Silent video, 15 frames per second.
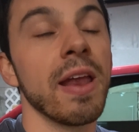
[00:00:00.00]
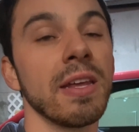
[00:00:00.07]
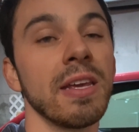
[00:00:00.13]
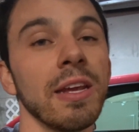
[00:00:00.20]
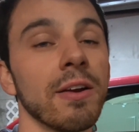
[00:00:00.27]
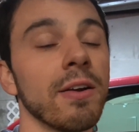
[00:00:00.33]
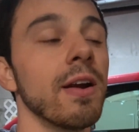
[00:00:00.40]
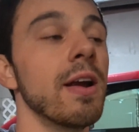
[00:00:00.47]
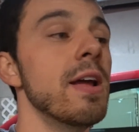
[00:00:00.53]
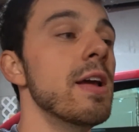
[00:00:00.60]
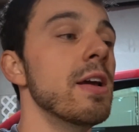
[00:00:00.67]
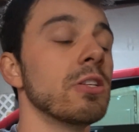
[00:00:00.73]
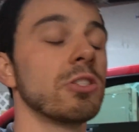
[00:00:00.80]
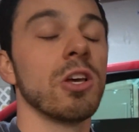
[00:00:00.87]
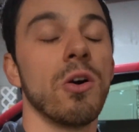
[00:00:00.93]
here.
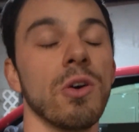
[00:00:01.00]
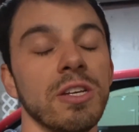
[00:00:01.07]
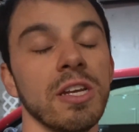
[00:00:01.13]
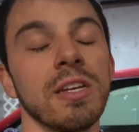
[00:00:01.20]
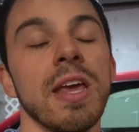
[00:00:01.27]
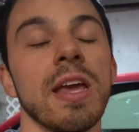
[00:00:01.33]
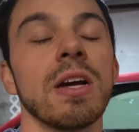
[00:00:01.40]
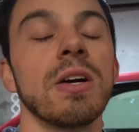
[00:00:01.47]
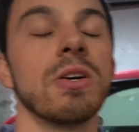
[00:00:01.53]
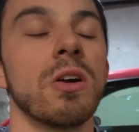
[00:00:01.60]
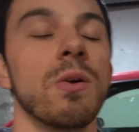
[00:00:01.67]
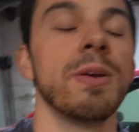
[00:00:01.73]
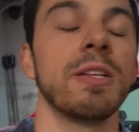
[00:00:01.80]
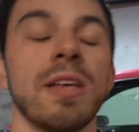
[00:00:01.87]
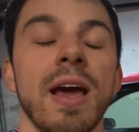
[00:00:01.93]
So it did take a little
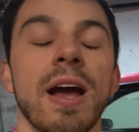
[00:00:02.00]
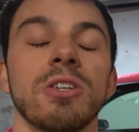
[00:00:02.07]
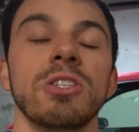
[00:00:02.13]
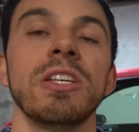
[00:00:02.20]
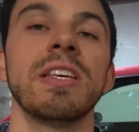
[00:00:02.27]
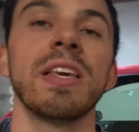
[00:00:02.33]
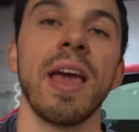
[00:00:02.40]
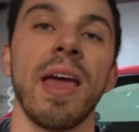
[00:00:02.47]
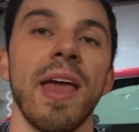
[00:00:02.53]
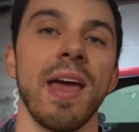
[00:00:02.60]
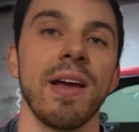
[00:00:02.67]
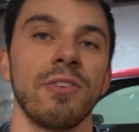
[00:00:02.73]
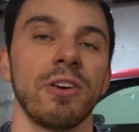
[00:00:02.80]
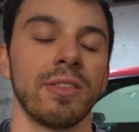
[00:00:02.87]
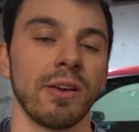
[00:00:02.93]
bit to actually get
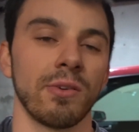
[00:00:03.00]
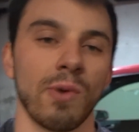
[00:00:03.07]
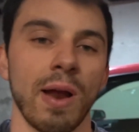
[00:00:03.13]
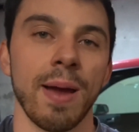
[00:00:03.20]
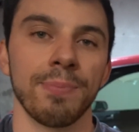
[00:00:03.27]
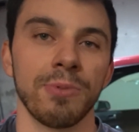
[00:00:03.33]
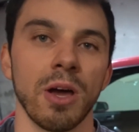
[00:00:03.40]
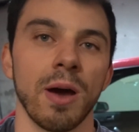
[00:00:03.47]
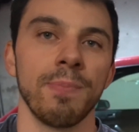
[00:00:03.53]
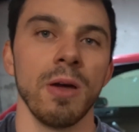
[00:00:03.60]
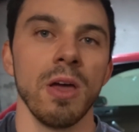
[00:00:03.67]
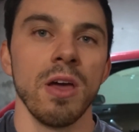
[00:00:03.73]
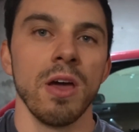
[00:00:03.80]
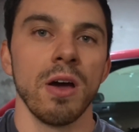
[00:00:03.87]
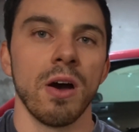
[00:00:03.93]
everything wrapped up
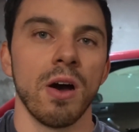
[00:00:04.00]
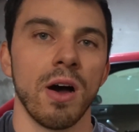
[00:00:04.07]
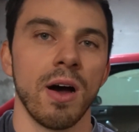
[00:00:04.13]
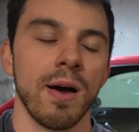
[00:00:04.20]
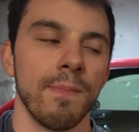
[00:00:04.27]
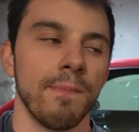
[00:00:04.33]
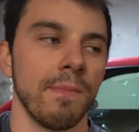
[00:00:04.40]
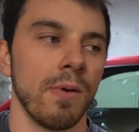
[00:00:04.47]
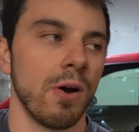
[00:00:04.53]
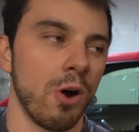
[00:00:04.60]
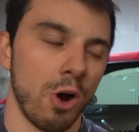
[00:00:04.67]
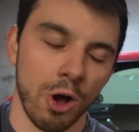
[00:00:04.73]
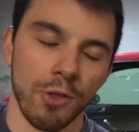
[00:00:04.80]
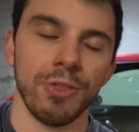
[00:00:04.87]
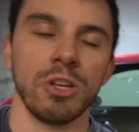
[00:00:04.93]

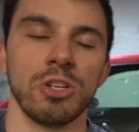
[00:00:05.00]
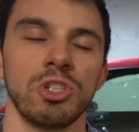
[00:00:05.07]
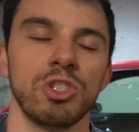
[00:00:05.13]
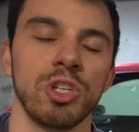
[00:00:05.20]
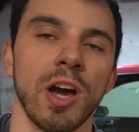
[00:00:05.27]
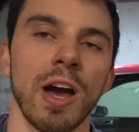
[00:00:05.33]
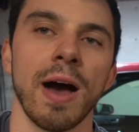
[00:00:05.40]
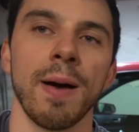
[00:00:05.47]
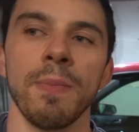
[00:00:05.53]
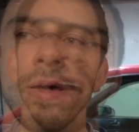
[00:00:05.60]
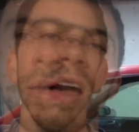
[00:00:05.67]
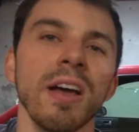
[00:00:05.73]
on this job.